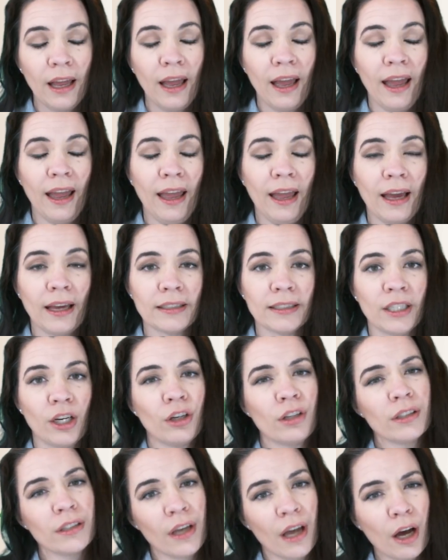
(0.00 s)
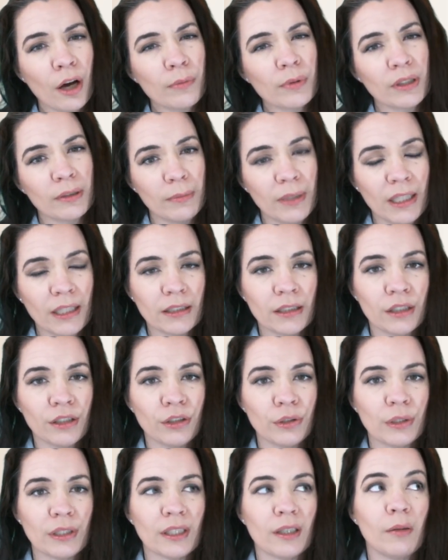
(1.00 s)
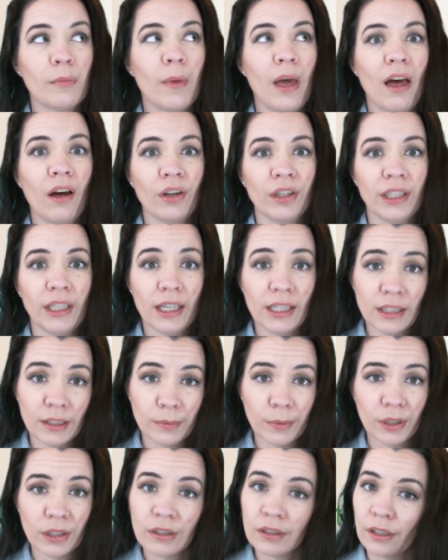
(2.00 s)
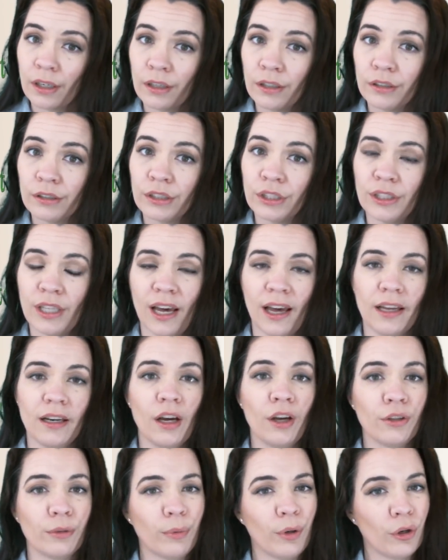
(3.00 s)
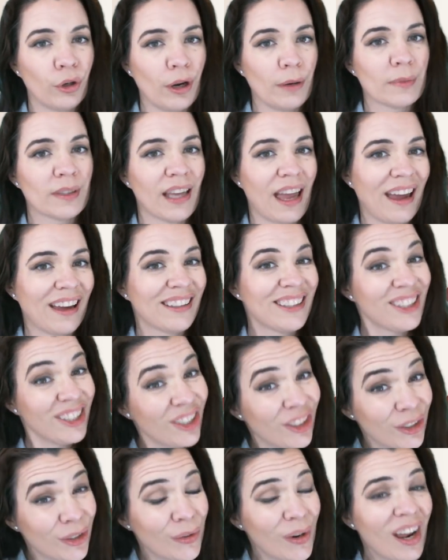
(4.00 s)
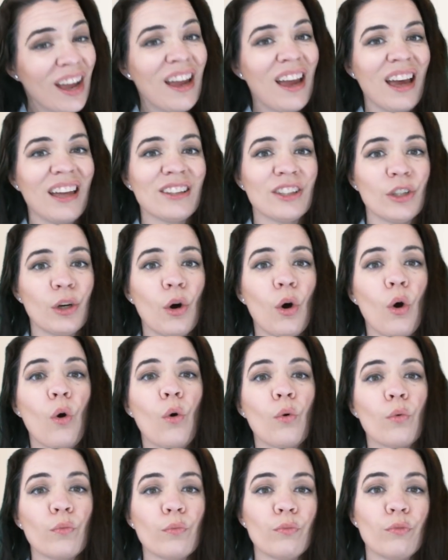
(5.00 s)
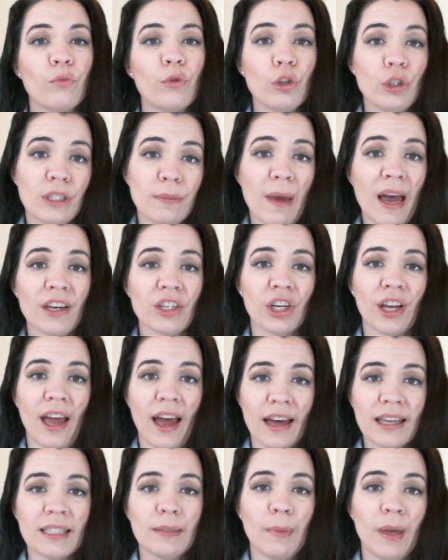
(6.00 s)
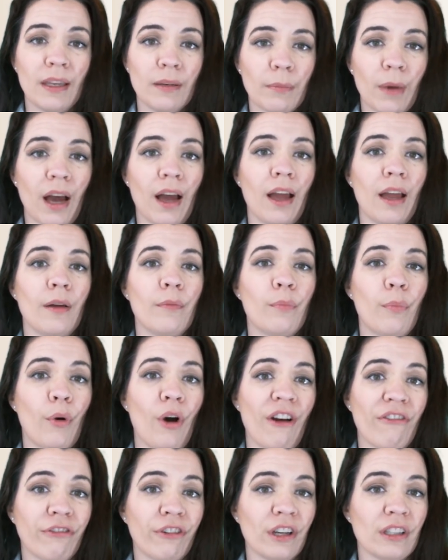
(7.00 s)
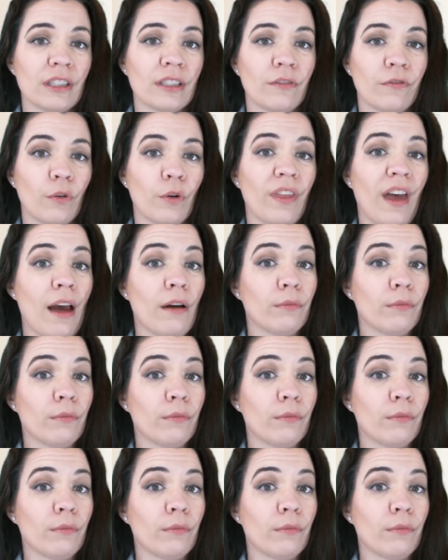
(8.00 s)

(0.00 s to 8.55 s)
And it also helps me to do some LDS research that other programs can't do. And so RootsMagic has been my preference for that